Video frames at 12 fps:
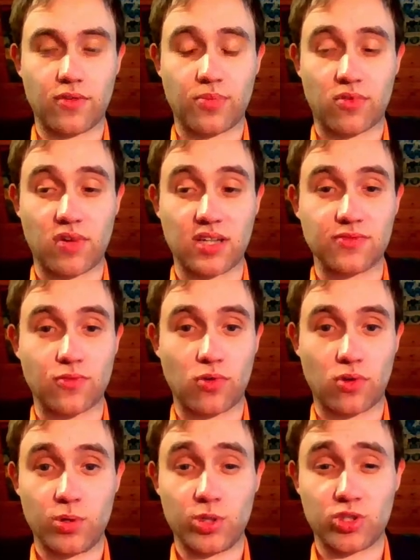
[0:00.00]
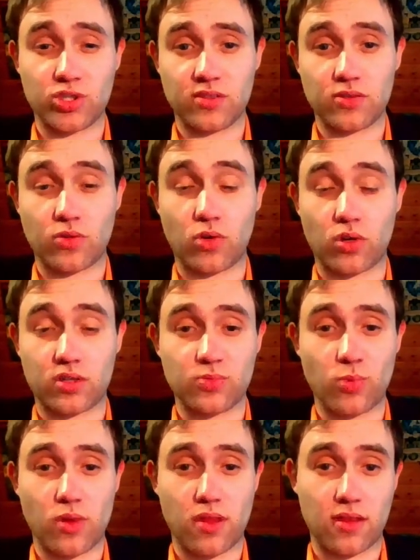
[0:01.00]
the Progressive
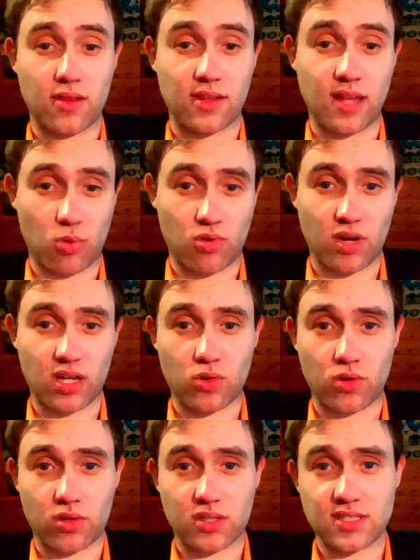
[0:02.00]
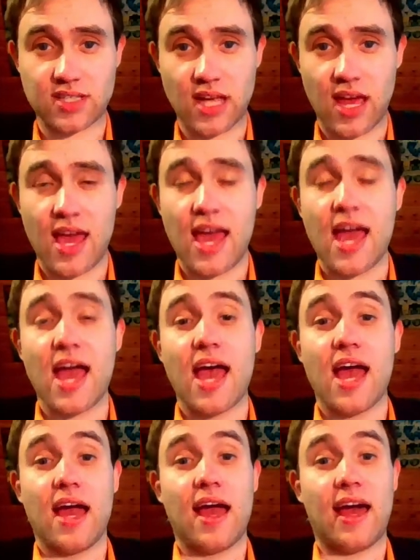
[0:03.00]
Caucus within the Democratic Caucus,
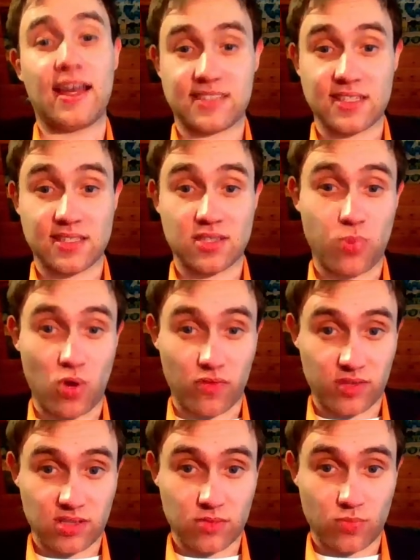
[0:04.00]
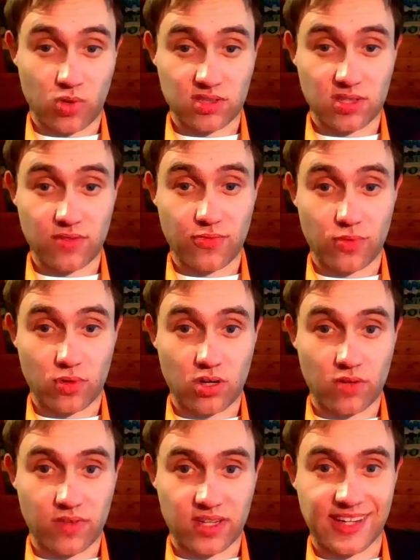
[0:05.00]
has tested positive for
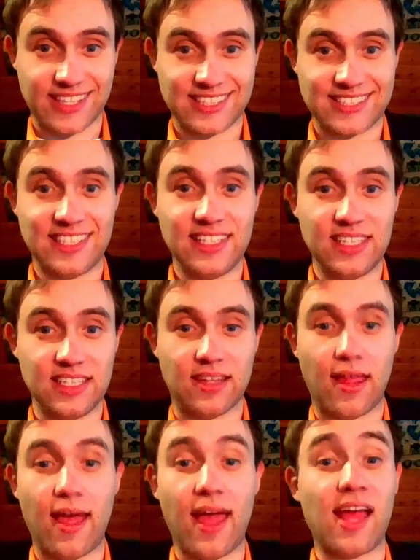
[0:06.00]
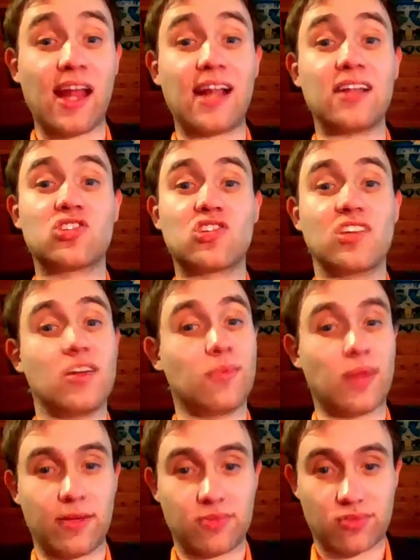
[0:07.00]
COVID-19, and she
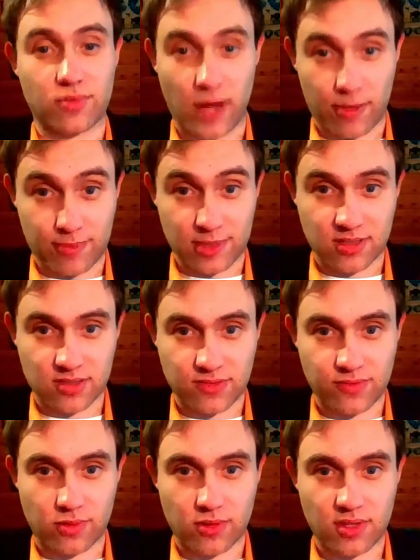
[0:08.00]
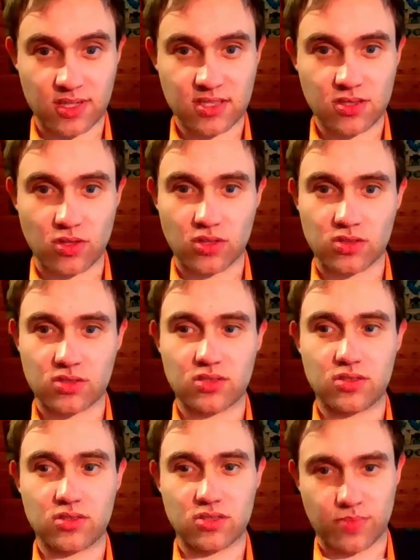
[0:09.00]
blames Republicans for this, not
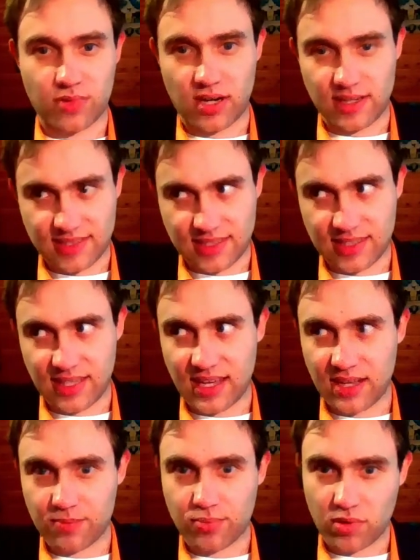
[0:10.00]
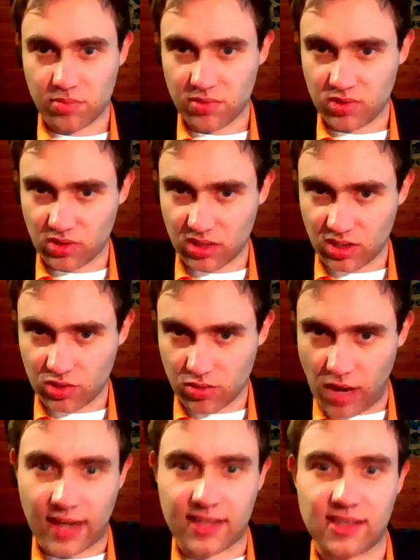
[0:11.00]
surprisingly and probably not
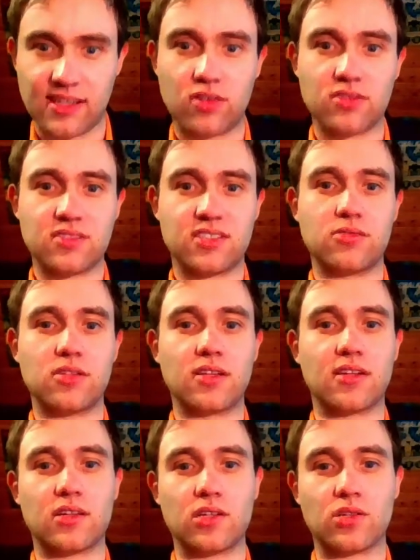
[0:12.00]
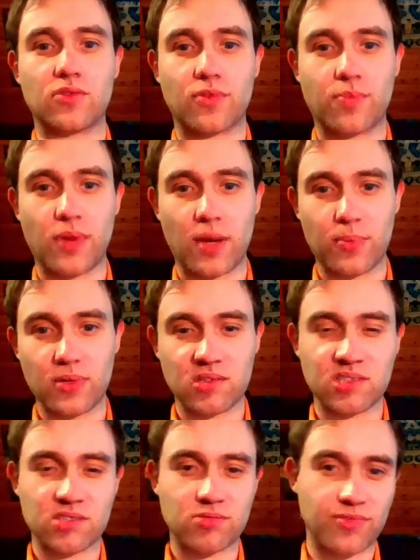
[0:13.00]
incorrectly, considering that a lot of
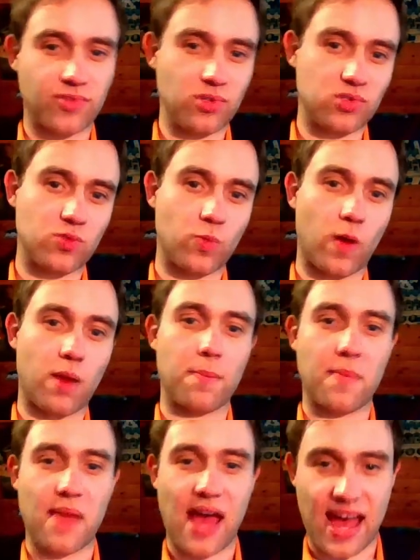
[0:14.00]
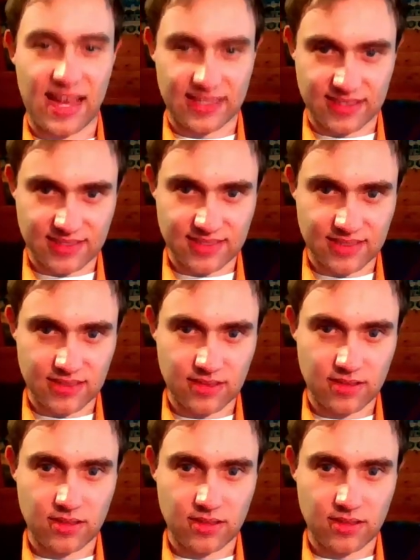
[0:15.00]
Republicans refuse to wear masks